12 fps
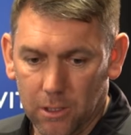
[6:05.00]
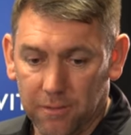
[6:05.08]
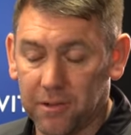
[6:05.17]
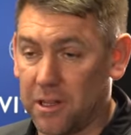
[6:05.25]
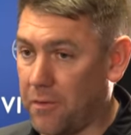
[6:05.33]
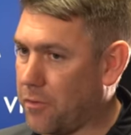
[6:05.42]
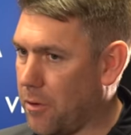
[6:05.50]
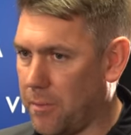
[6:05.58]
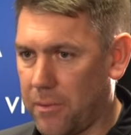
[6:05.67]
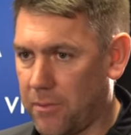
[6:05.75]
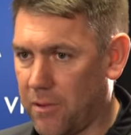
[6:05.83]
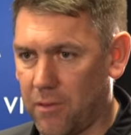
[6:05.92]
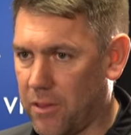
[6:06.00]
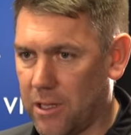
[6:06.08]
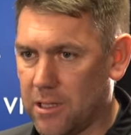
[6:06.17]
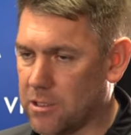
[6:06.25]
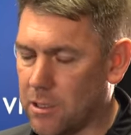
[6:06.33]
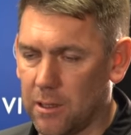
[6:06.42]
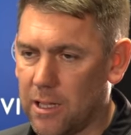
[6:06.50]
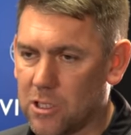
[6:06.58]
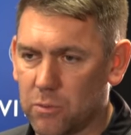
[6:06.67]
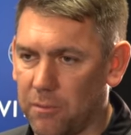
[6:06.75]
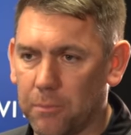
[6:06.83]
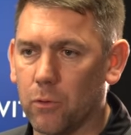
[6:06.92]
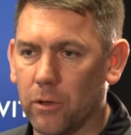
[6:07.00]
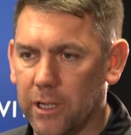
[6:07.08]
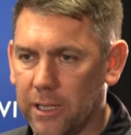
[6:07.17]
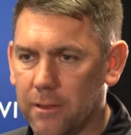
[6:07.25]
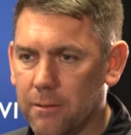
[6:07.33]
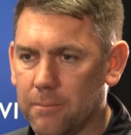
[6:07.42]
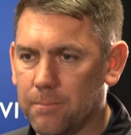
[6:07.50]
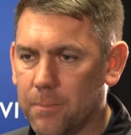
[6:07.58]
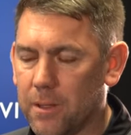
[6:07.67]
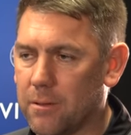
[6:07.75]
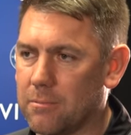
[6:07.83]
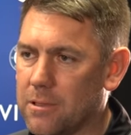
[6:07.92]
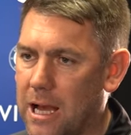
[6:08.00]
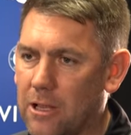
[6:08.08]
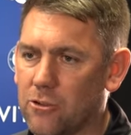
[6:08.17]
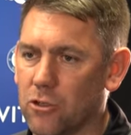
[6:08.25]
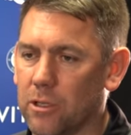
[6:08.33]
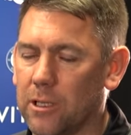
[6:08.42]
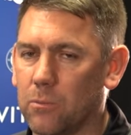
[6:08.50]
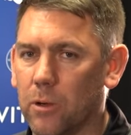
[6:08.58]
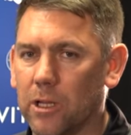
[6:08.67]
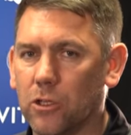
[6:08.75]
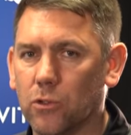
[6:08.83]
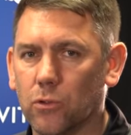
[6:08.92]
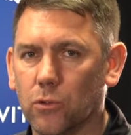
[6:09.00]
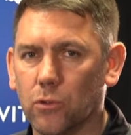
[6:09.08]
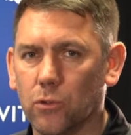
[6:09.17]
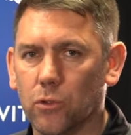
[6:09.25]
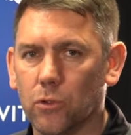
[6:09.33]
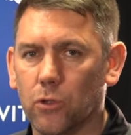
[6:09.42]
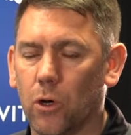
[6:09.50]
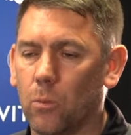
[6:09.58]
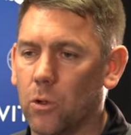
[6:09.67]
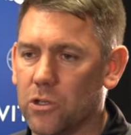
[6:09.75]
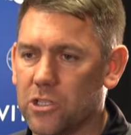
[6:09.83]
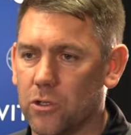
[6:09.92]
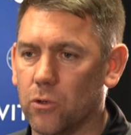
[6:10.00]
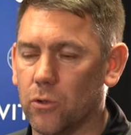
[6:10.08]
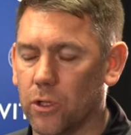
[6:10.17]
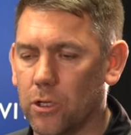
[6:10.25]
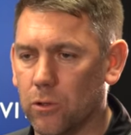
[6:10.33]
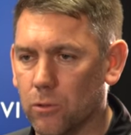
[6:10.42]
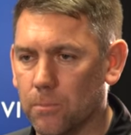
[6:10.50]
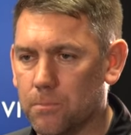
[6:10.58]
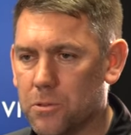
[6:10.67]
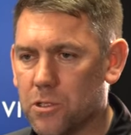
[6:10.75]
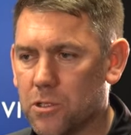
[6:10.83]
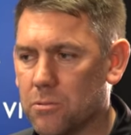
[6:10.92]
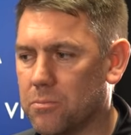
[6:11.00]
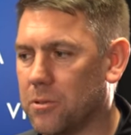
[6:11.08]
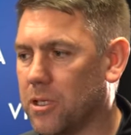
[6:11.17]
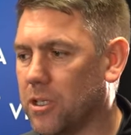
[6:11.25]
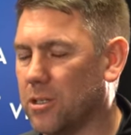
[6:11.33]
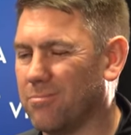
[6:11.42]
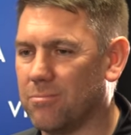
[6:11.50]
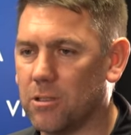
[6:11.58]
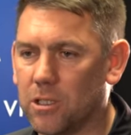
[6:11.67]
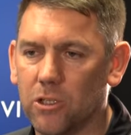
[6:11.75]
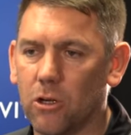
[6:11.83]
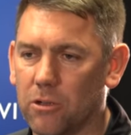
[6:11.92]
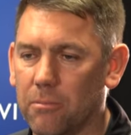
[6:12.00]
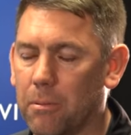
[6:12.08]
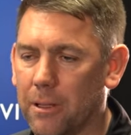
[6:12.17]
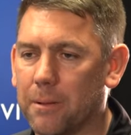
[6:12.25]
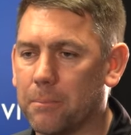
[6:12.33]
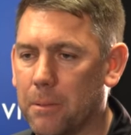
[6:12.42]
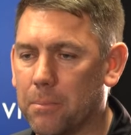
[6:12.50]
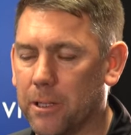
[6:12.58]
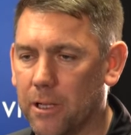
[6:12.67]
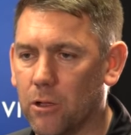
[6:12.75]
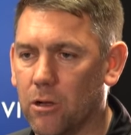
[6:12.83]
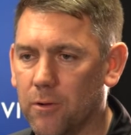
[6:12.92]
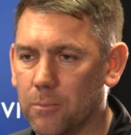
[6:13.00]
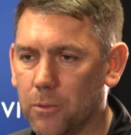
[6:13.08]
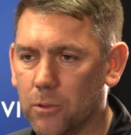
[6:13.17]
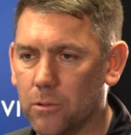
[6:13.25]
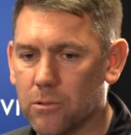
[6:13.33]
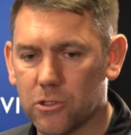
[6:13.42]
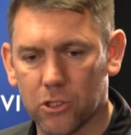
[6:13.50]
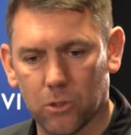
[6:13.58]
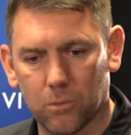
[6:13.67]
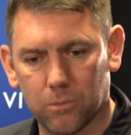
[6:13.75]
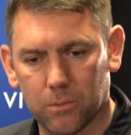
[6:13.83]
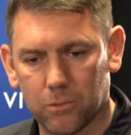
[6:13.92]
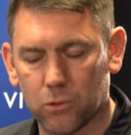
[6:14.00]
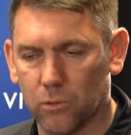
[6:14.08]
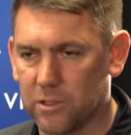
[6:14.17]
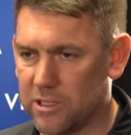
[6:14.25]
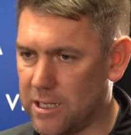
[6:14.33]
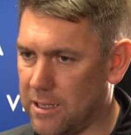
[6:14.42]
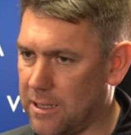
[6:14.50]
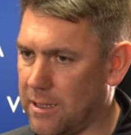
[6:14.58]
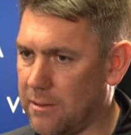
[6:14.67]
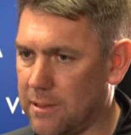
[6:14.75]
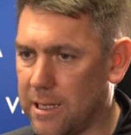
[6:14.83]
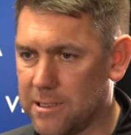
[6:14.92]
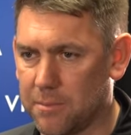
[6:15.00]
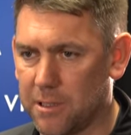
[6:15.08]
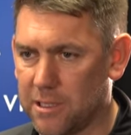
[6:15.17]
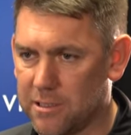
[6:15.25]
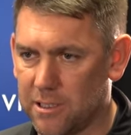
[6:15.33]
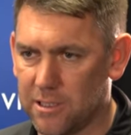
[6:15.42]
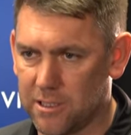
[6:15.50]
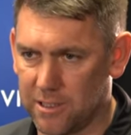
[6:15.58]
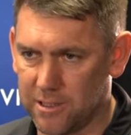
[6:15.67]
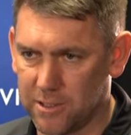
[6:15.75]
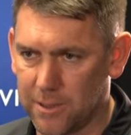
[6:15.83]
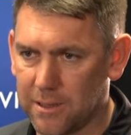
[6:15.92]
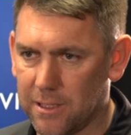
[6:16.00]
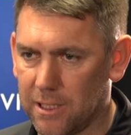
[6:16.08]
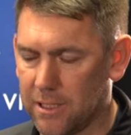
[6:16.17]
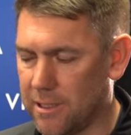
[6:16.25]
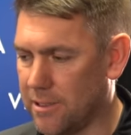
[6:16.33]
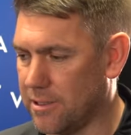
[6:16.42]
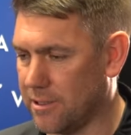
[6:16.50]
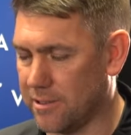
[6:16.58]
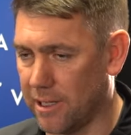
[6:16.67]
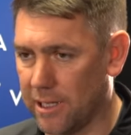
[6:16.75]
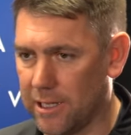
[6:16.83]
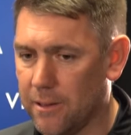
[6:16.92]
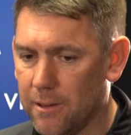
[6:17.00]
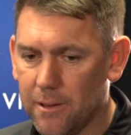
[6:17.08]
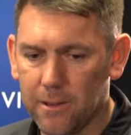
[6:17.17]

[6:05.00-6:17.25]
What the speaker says: for different things, the lads we've brought in, naturally, when you're not wanted at other clubs, you're not going to be playing a lot of football. So good to get 90 minutes into Andy and into Zane.